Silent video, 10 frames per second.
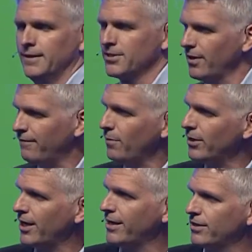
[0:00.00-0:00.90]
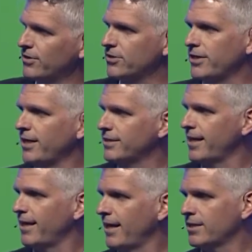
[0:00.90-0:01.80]
So everyone kind of understands
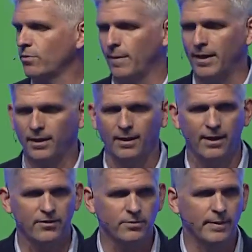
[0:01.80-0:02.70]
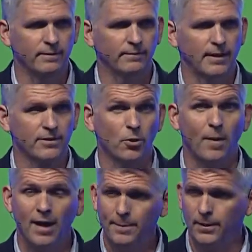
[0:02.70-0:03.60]
that, and that's why cloud has been so
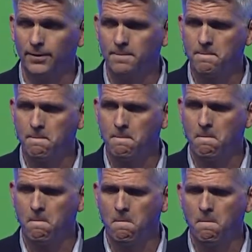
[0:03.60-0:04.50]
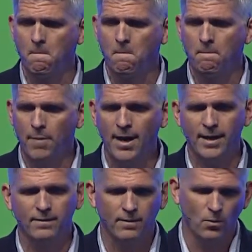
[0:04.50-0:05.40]
popular.
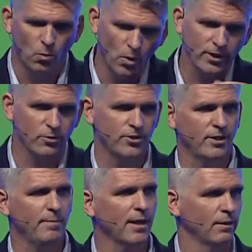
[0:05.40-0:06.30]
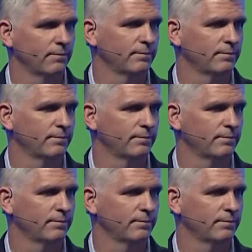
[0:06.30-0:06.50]
But what goes in the middle?